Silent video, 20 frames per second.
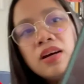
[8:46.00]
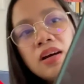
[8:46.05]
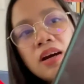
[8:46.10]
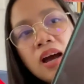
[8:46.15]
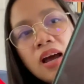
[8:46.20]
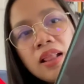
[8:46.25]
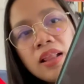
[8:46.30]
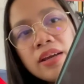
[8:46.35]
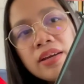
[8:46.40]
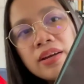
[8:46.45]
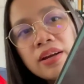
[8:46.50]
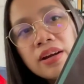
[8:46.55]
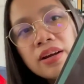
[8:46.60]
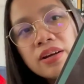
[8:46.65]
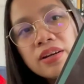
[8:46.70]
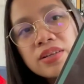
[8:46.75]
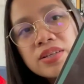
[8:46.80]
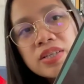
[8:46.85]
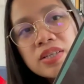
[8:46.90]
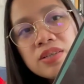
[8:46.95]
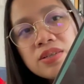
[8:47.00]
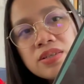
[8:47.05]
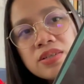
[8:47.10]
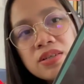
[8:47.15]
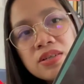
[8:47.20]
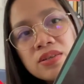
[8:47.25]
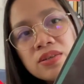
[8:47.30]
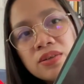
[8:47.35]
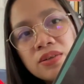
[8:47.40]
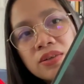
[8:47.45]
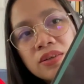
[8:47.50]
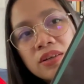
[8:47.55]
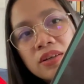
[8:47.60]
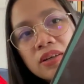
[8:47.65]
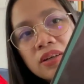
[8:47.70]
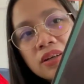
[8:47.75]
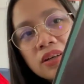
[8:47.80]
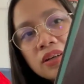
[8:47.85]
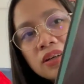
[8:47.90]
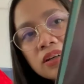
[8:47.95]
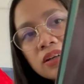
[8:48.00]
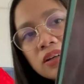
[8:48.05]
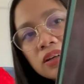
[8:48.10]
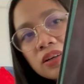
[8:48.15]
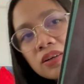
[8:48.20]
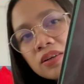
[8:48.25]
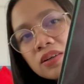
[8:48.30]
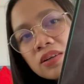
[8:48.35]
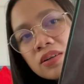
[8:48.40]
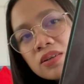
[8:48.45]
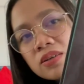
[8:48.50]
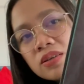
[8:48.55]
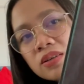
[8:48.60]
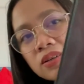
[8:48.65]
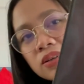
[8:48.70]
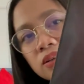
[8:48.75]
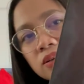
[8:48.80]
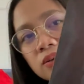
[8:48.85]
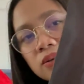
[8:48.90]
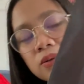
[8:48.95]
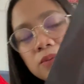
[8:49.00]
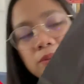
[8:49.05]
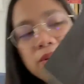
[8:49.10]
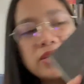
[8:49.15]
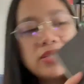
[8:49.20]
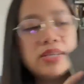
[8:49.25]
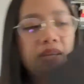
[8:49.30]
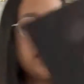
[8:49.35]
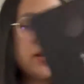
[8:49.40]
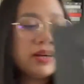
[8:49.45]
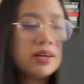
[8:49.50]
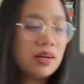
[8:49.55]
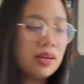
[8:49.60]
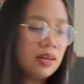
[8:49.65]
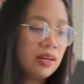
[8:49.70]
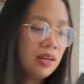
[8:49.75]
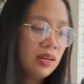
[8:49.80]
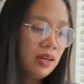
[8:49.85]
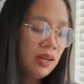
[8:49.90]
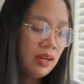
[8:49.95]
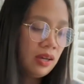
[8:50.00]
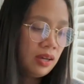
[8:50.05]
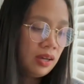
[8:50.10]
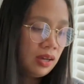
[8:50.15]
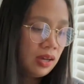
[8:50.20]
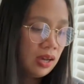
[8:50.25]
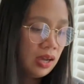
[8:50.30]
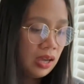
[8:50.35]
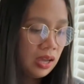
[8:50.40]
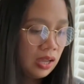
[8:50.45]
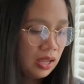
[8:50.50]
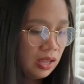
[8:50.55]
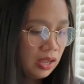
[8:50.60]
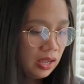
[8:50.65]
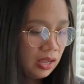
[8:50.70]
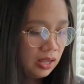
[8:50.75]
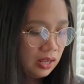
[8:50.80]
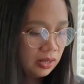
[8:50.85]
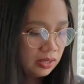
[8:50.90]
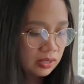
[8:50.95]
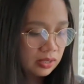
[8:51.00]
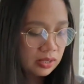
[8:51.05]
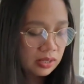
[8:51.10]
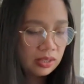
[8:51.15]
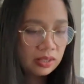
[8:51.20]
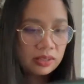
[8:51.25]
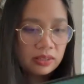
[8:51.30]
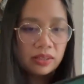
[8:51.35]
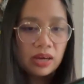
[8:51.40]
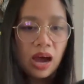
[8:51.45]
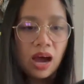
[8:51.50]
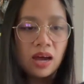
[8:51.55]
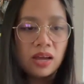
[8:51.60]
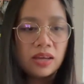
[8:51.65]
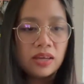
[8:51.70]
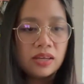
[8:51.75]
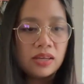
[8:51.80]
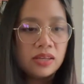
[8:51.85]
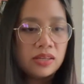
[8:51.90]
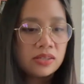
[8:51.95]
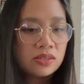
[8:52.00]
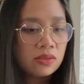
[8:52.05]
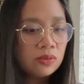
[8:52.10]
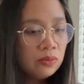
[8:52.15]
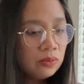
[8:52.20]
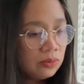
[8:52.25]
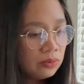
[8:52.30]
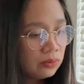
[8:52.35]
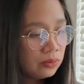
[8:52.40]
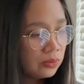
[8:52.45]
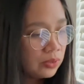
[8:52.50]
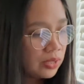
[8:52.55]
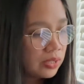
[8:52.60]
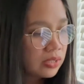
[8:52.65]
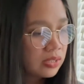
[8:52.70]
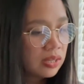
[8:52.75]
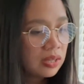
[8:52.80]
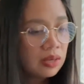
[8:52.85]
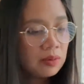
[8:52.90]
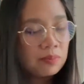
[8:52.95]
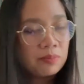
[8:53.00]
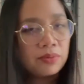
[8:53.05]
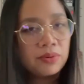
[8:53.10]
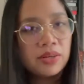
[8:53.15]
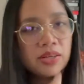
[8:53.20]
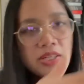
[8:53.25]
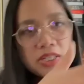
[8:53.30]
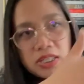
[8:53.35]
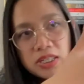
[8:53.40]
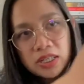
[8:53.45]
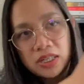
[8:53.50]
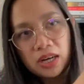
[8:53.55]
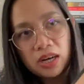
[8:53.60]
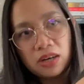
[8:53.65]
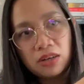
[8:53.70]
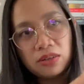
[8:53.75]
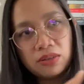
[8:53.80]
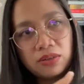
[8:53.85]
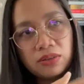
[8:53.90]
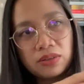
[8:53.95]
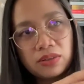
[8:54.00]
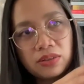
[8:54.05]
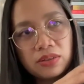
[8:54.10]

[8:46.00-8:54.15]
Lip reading: I like her. She looks cute. Little pixie haircut. And that is, ooh, it's like a printed out